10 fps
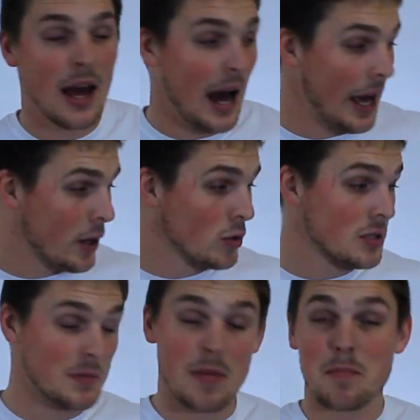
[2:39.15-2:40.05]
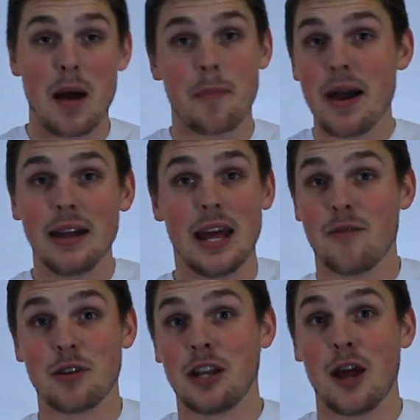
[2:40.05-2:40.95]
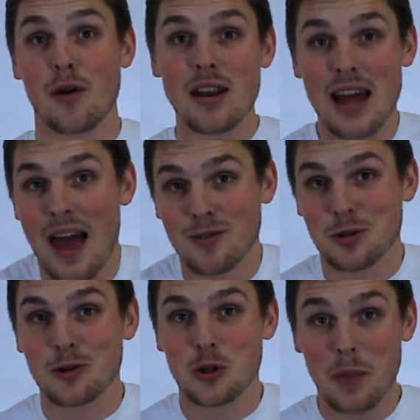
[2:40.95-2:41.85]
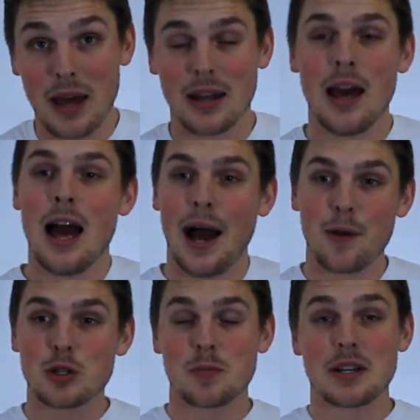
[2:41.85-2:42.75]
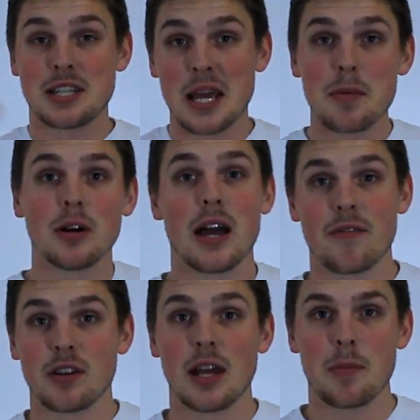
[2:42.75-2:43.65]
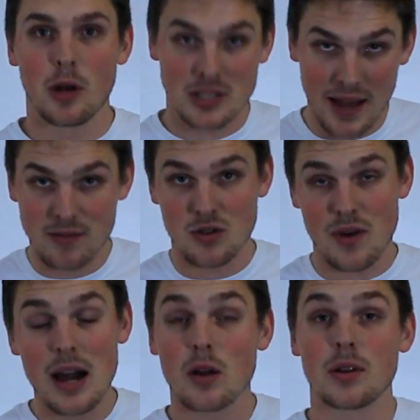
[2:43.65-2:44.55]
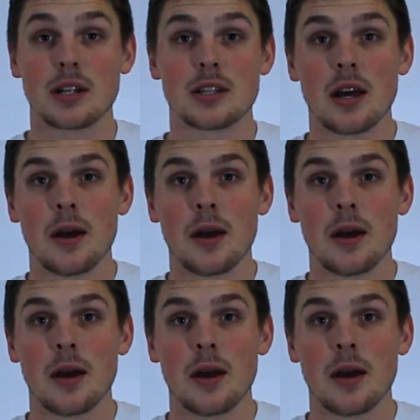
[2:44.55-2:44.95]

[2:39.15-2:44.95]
I use my bed every day, right? I have to go to bed. I use my table every day because I have to write on it,